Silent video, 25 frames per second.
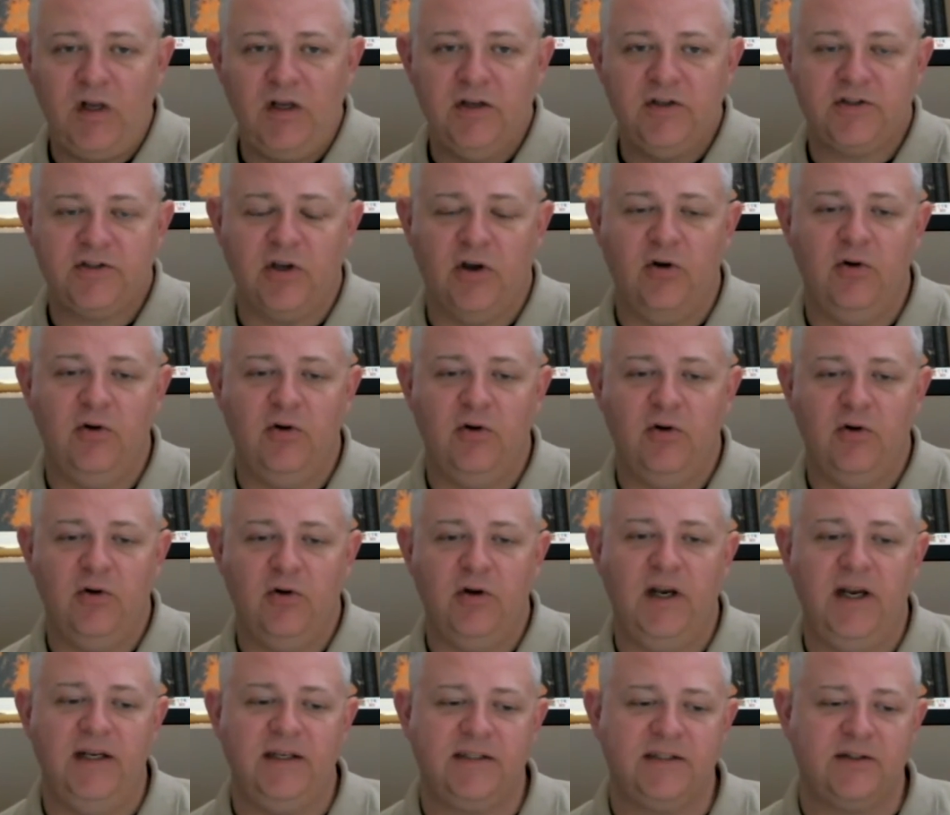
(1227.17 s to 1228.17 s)
So
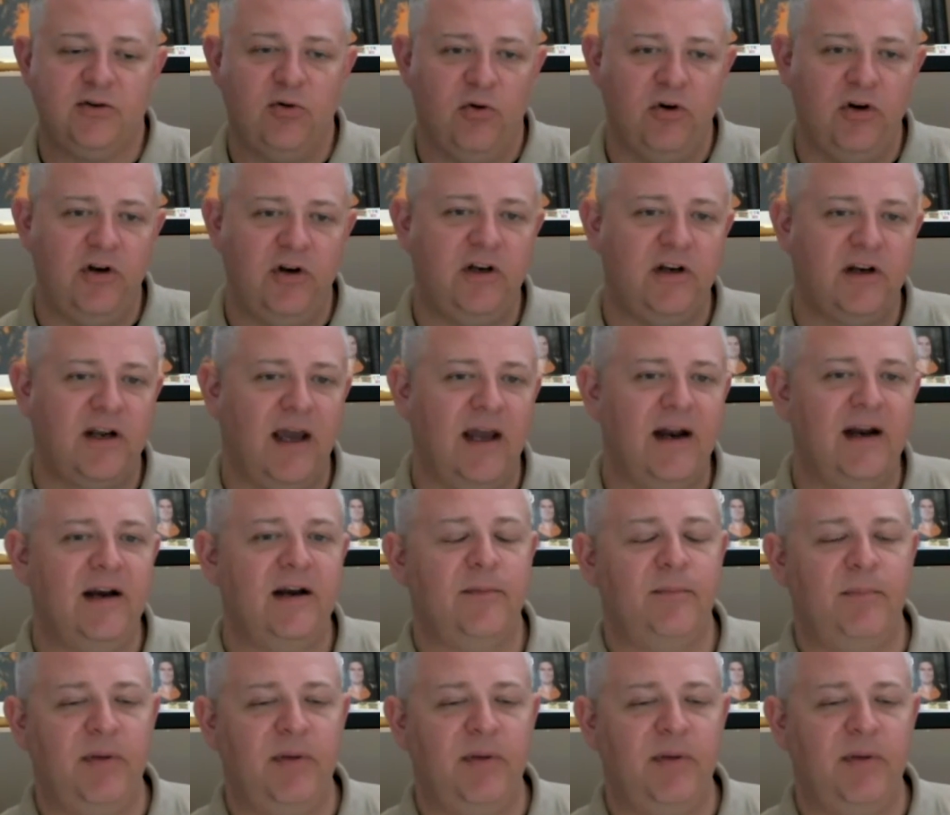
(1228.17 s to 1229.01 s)
it's going to kind of